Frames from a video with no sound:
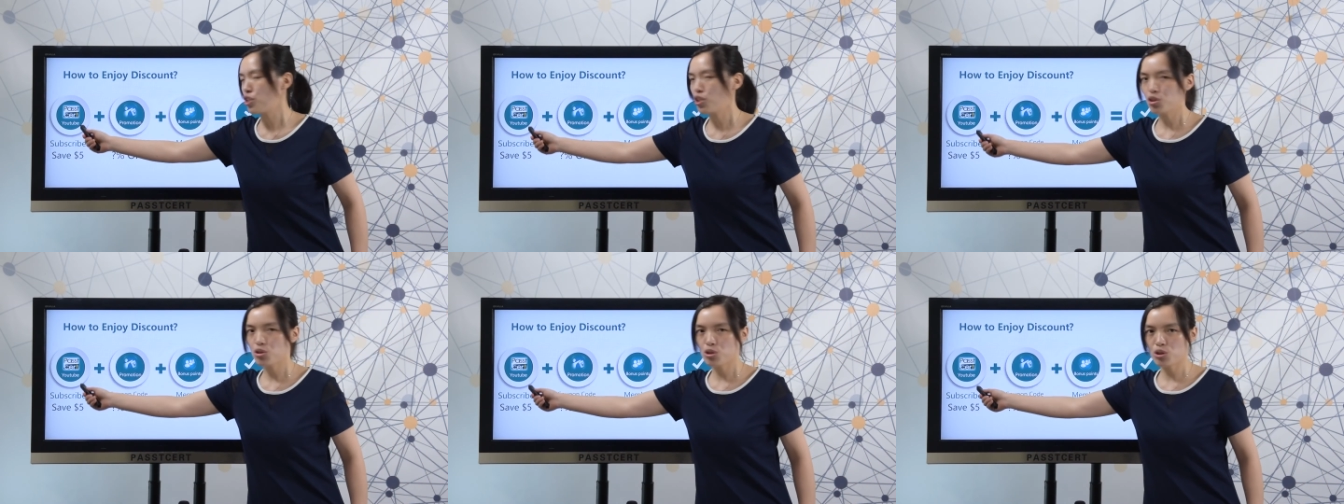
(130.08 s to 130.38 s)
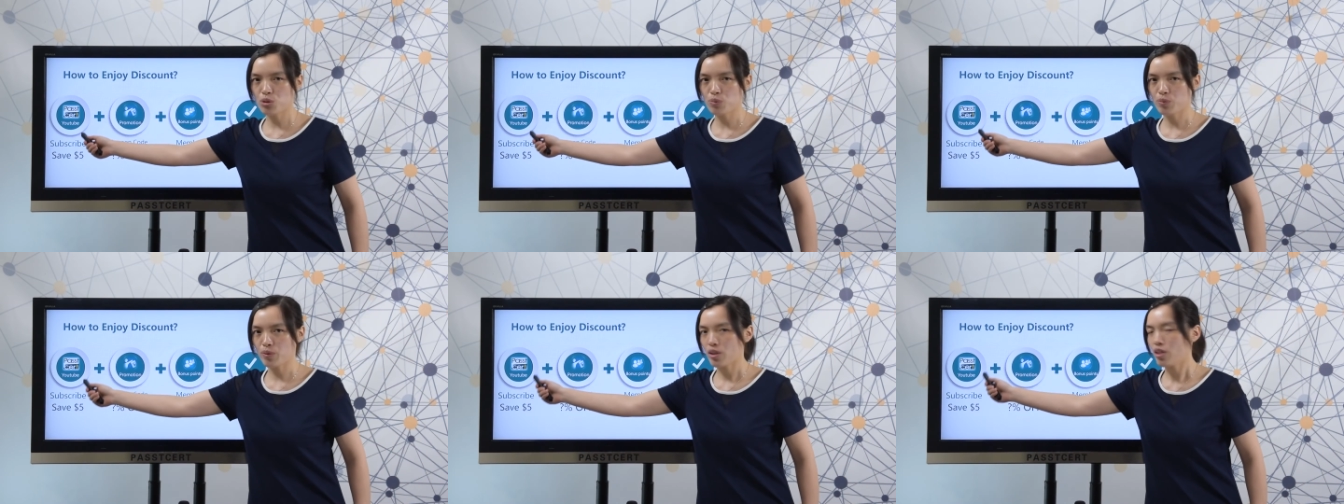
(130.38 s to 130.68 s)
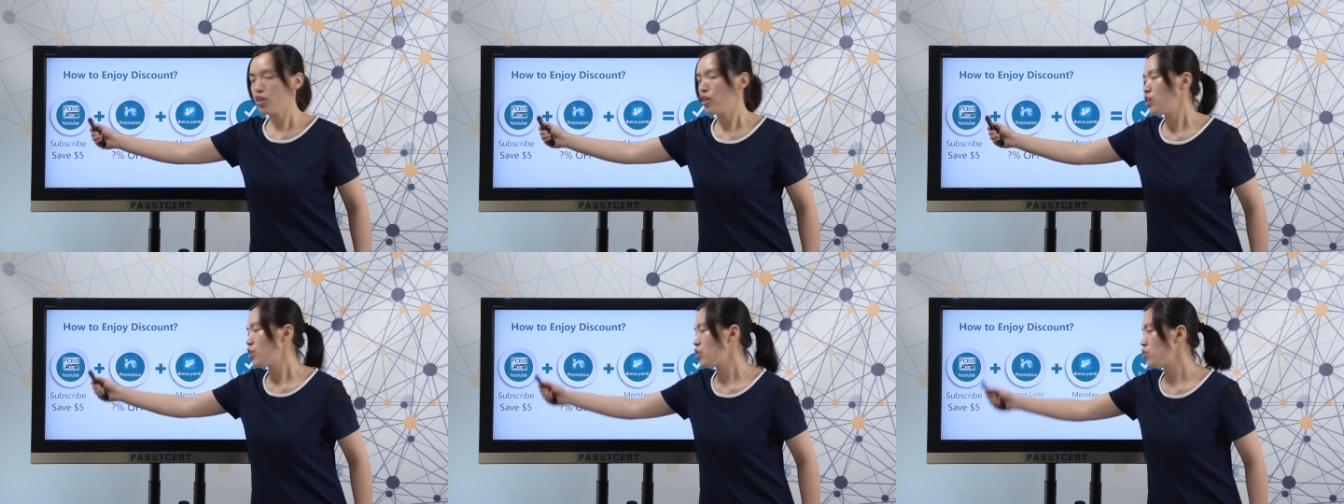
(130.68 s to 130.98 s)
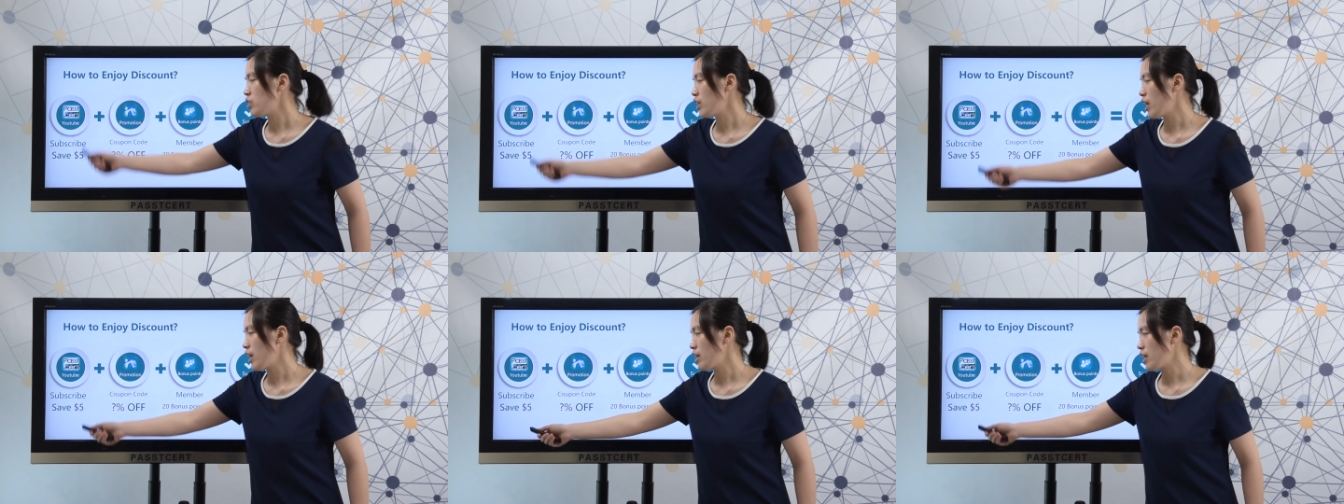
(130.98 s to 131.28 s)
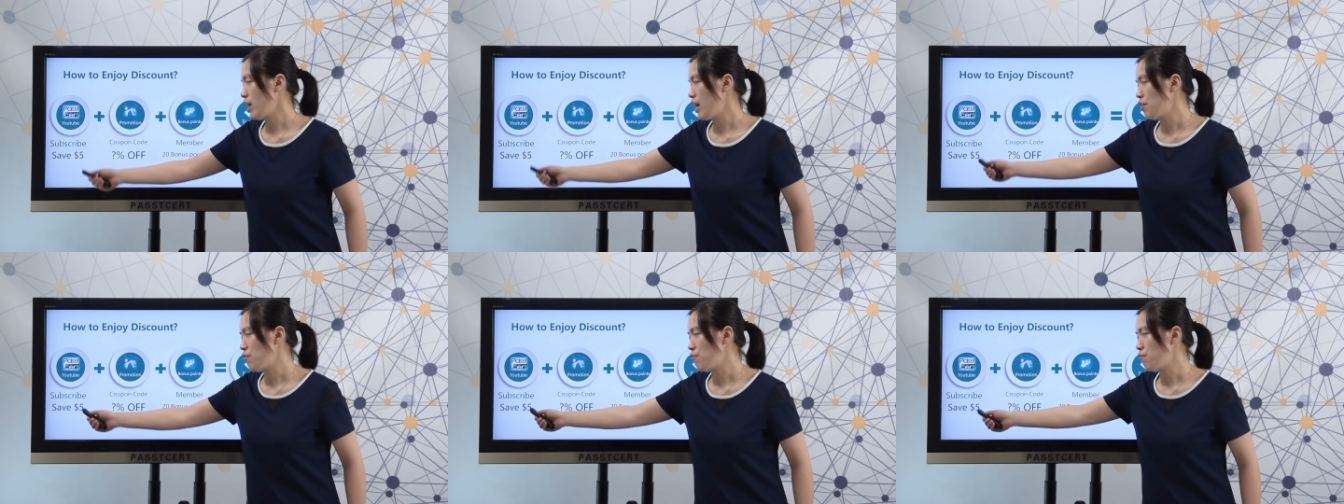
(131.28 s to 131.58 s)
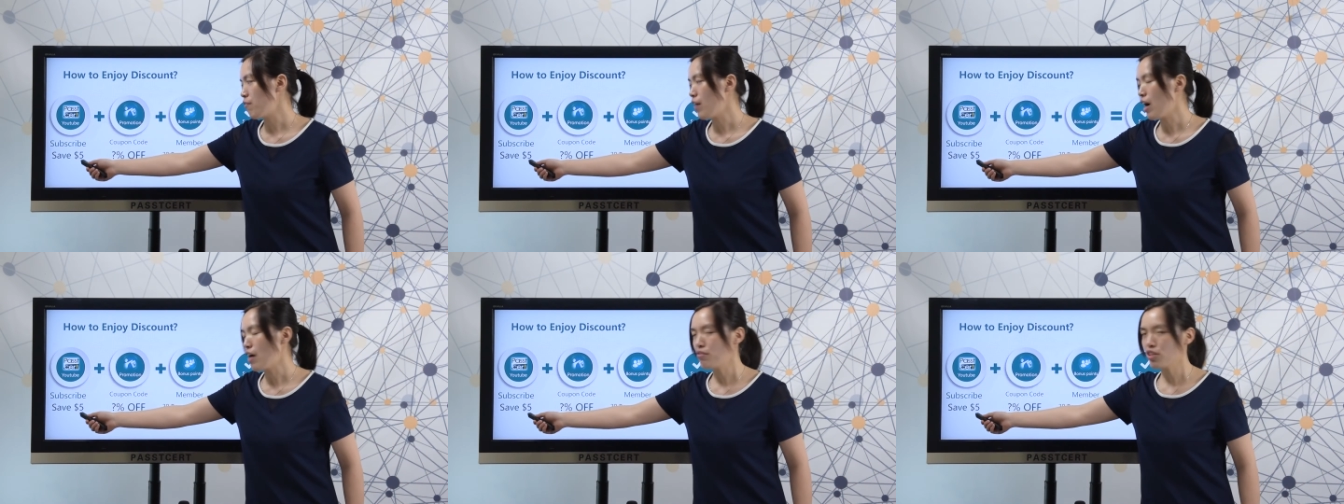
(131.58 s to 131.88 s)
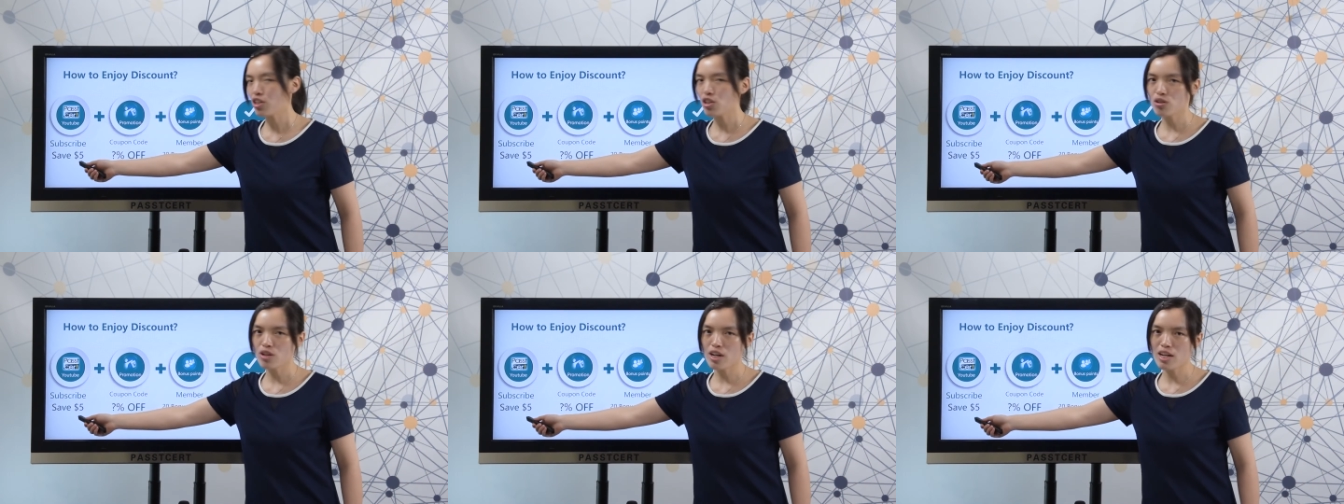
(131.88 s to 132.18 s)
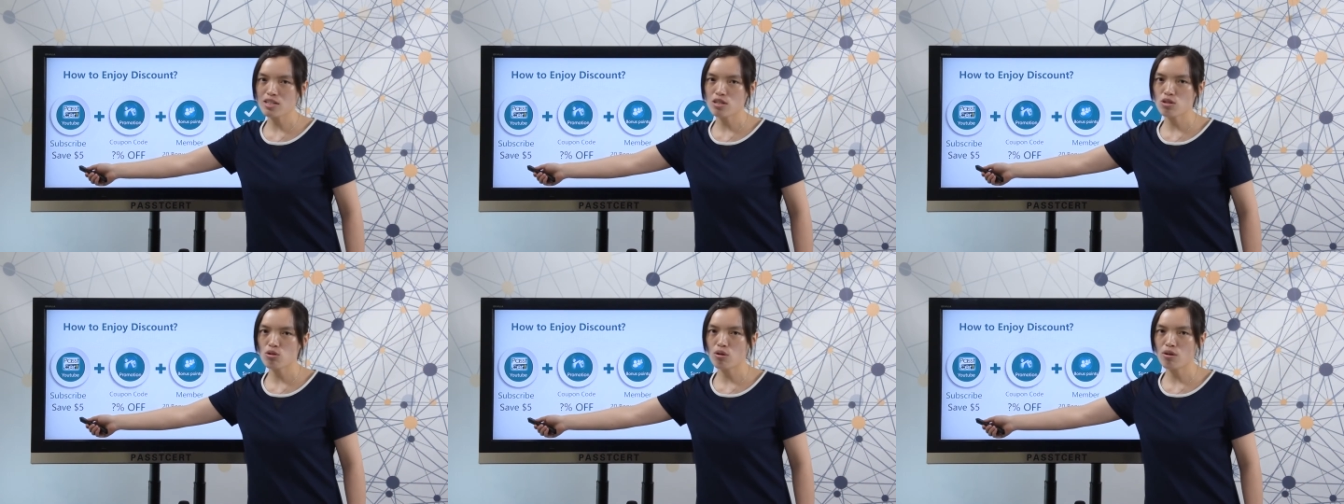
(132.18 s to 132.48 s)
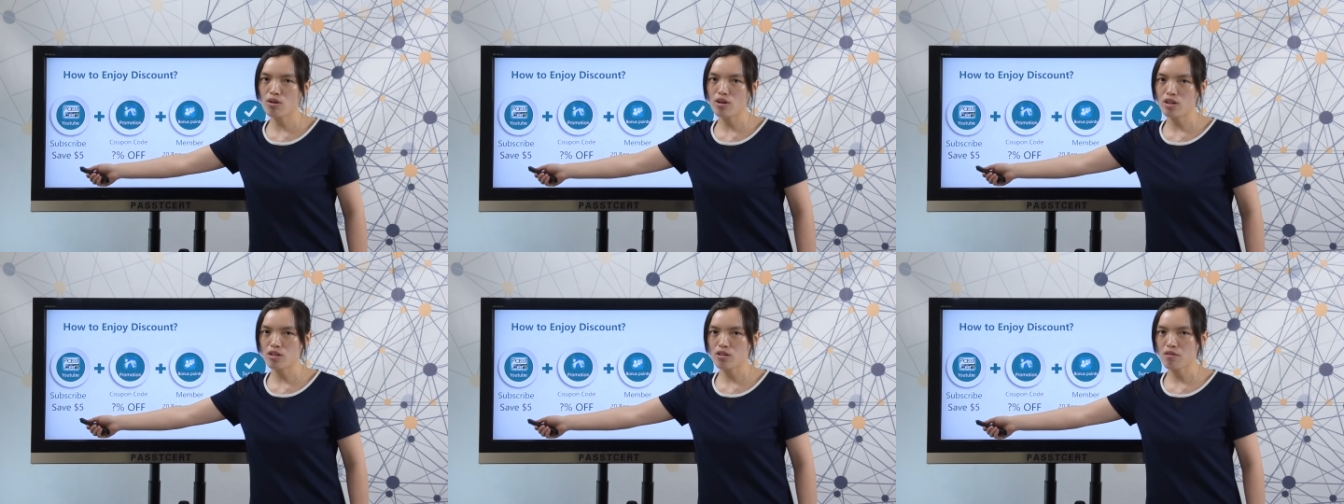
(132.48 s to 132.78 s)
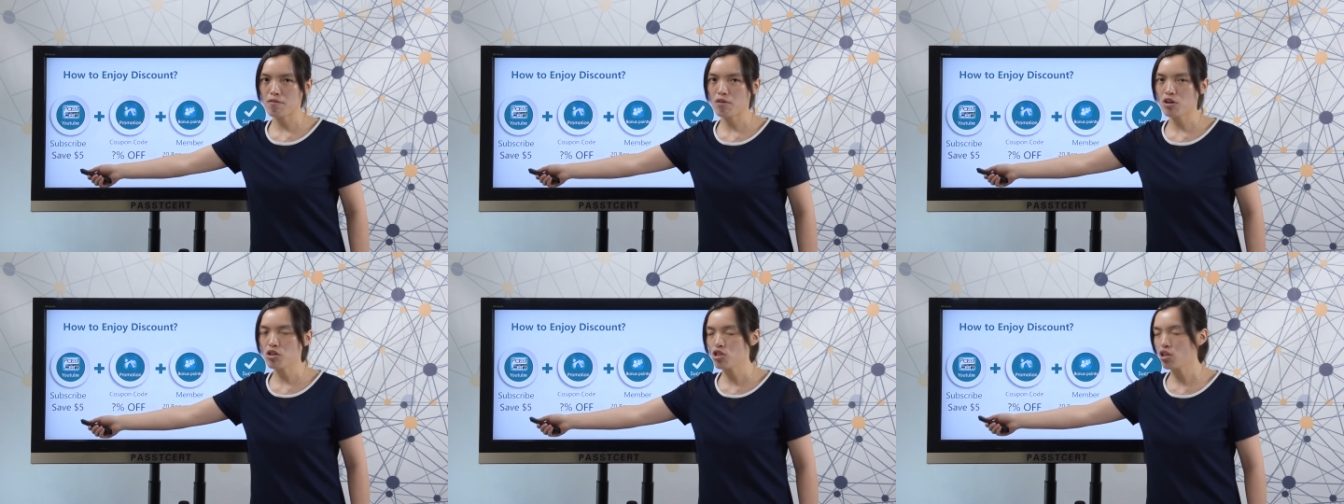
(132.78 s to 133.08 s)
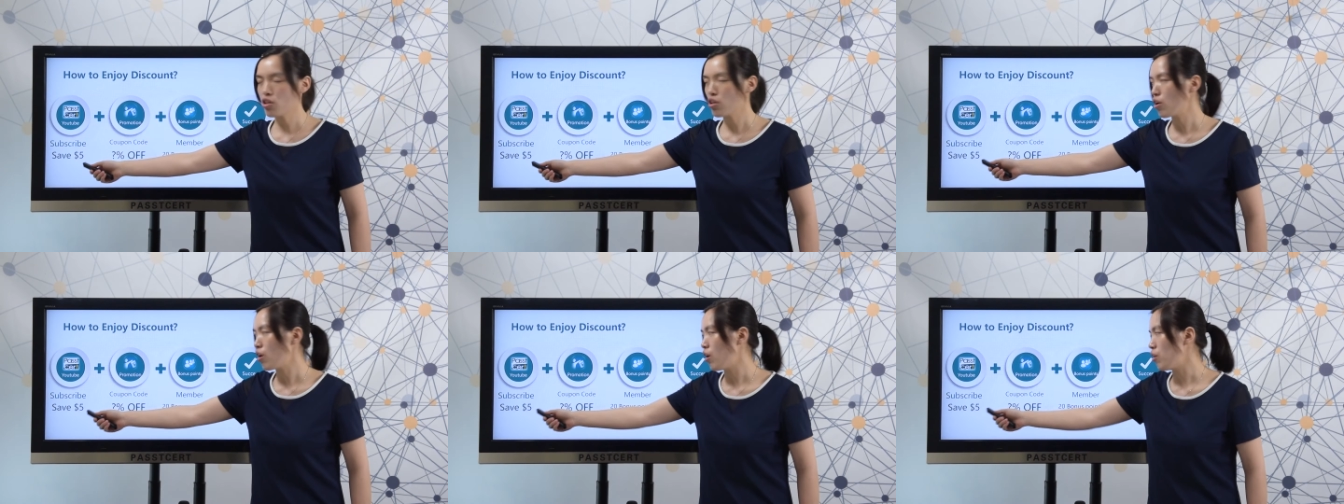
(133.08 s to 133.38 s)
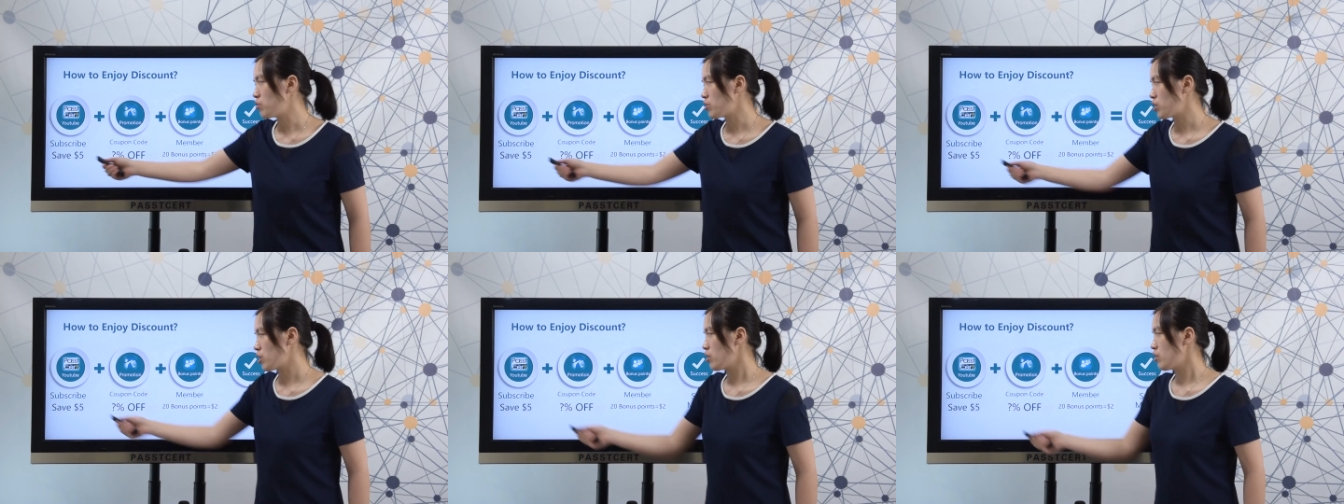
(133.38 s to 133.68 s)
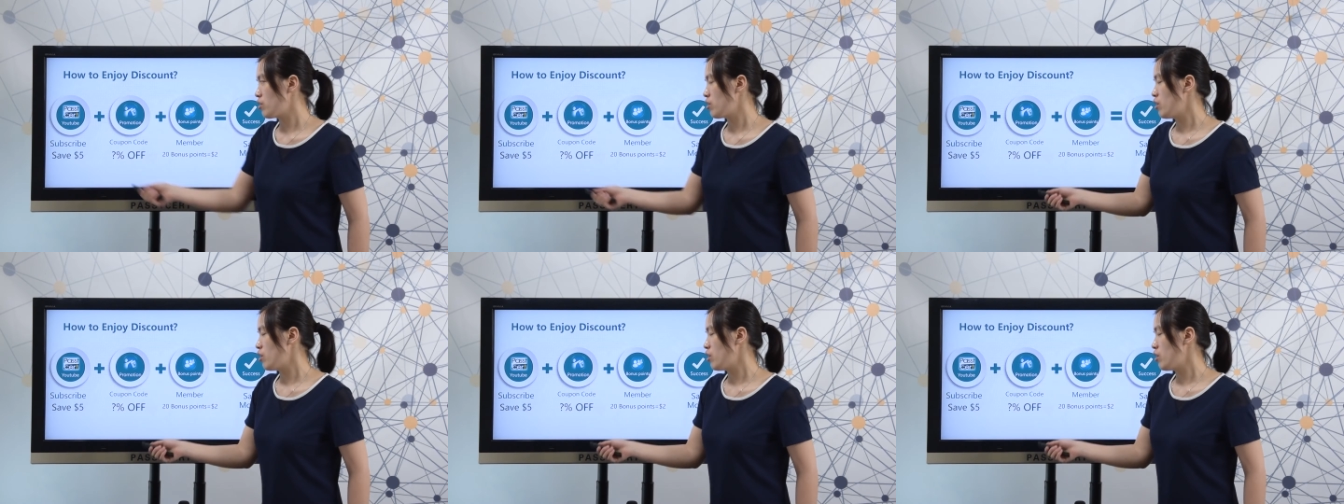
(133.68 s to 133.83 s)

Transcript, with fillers: YouTube. You can get five U S dollars voucher code.